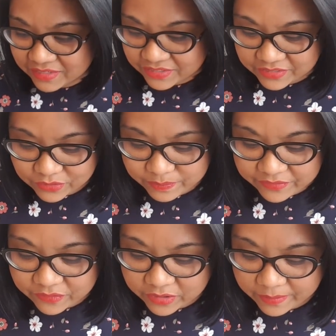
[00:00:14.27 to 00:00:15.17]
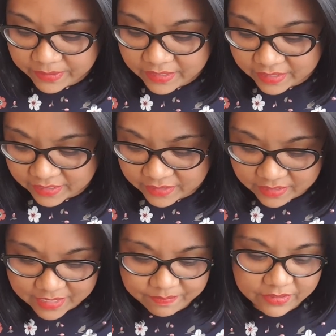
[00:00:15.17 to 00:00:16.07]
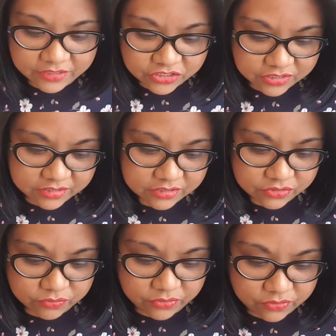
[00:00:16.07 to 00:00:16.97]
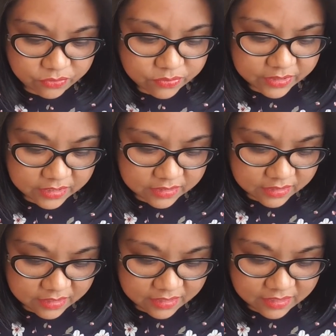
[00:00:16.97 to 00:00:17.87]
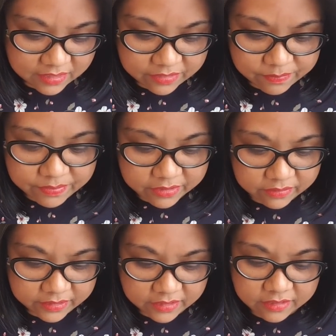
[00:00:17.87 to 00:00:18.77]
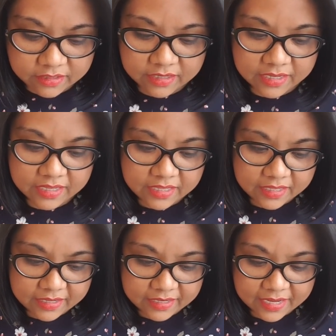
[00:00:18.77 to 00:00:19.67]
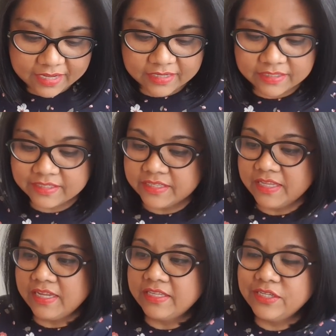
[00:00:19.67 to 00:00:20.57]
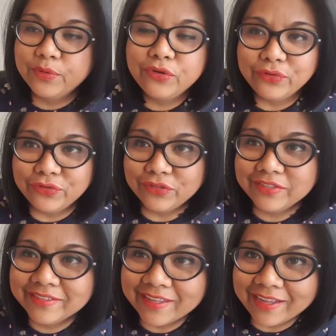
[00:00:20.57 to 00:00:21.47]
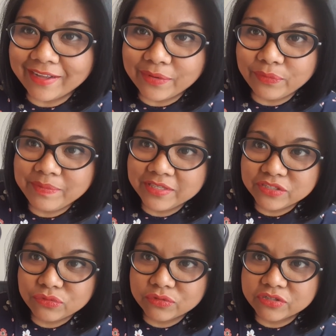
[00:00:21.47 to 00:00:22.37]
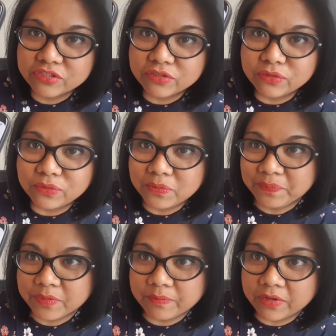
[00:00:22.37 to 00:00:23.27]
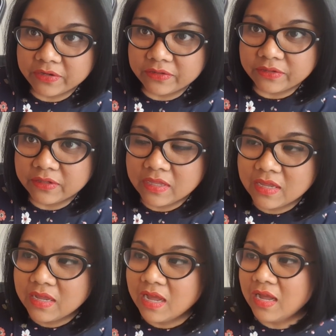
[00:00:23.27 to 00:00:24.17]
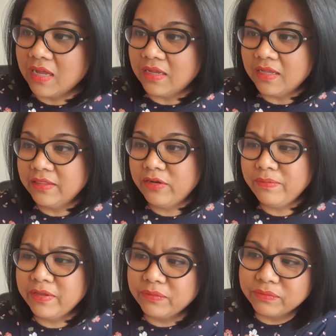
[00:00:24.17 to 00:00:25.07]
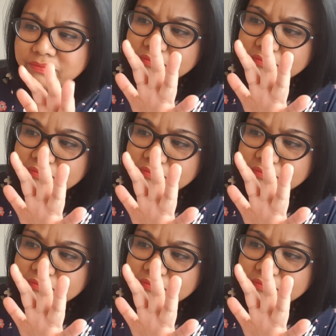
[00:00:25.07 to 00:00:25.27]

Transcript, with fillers: So before I begin, let me just show you quickly the bottle here. It has the typical women's torso bottle, a little bit,